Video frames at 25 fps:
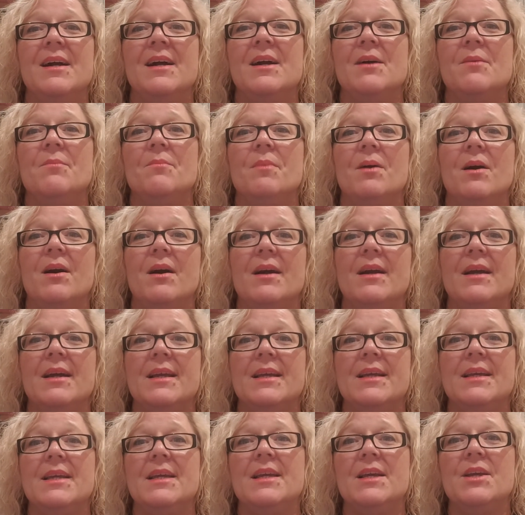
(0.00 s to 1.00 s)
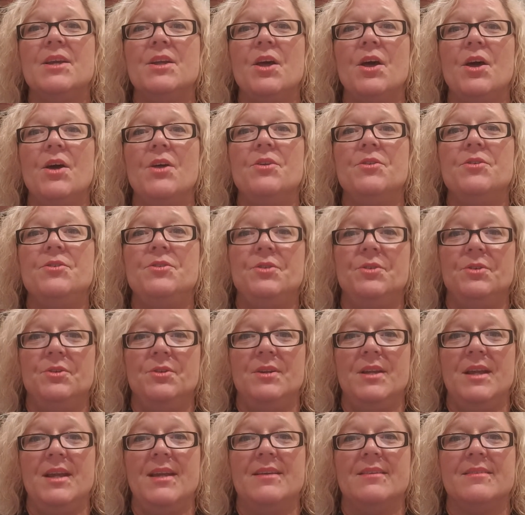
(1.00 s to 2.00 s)
My do
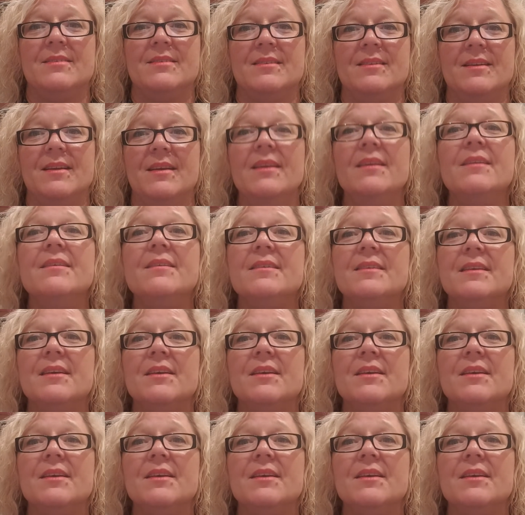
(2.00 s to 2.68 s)
next list